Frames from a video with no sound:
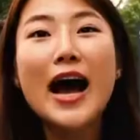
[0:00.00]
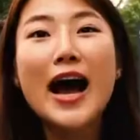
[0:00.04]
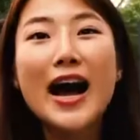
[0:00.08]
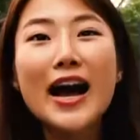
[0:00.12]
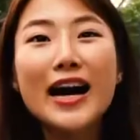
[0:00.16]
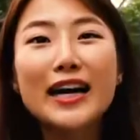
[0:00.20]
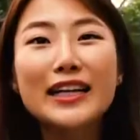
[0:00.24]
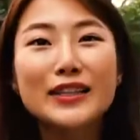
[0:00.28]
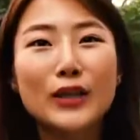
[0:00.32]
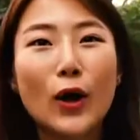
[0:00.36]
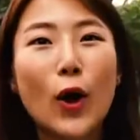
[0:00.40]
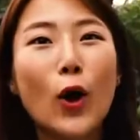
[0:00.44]

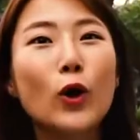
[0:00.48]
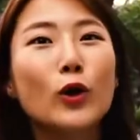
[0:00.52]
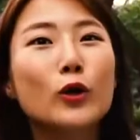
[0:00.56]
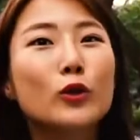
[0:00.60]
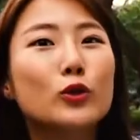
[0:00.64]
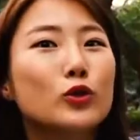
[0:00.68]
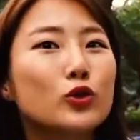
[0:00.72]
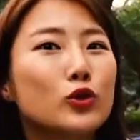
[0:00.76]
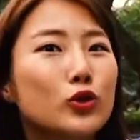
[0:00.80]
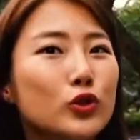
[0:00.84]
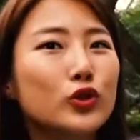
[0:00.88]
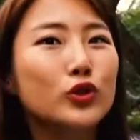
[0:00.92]
guide, she was
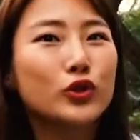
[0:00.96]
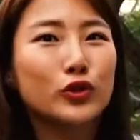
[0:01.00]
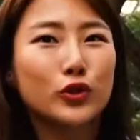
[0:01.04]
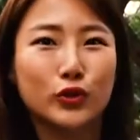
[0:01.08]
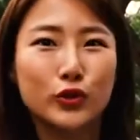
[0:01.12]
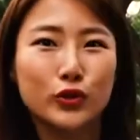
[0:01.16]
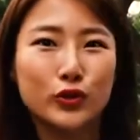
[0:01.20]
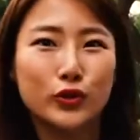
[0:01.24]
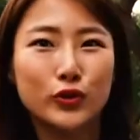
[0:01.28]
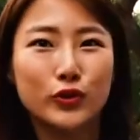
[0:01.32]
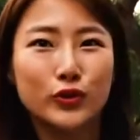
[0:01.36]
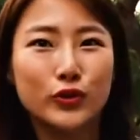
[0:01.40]

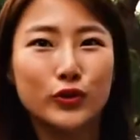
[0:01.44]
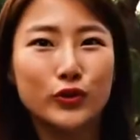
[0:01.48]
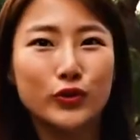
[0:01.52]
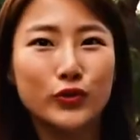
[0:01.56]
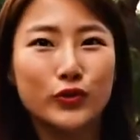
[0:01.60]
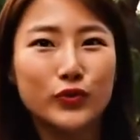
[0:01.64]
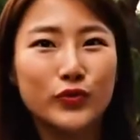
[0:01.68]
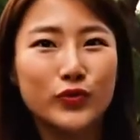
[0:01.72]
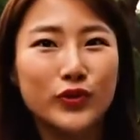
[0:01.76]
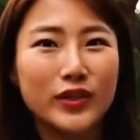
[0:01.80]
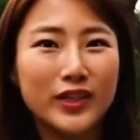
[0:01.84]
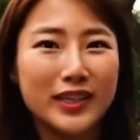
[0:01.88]

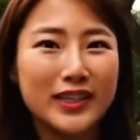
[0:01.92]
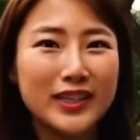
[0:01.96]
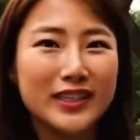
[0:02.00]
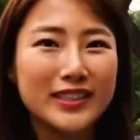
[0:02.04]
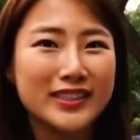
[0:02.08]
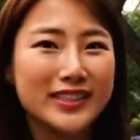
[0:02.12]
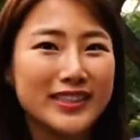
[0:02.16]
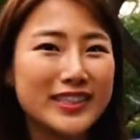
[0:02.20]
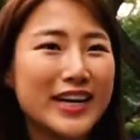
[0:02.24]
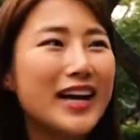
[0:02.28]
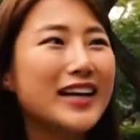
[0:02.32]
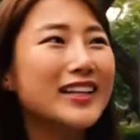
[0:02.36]
super
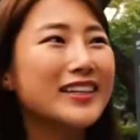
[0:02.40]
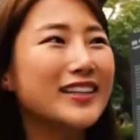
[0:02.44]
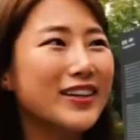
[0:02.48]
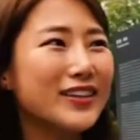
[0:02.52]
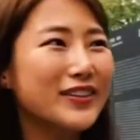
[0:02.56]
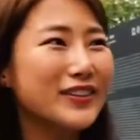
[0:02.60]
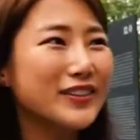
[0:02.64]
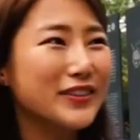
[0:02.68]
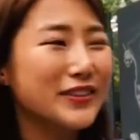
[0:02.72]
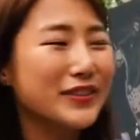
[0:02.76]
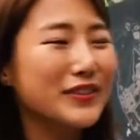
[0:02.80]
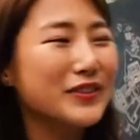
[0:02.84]
knowledgeable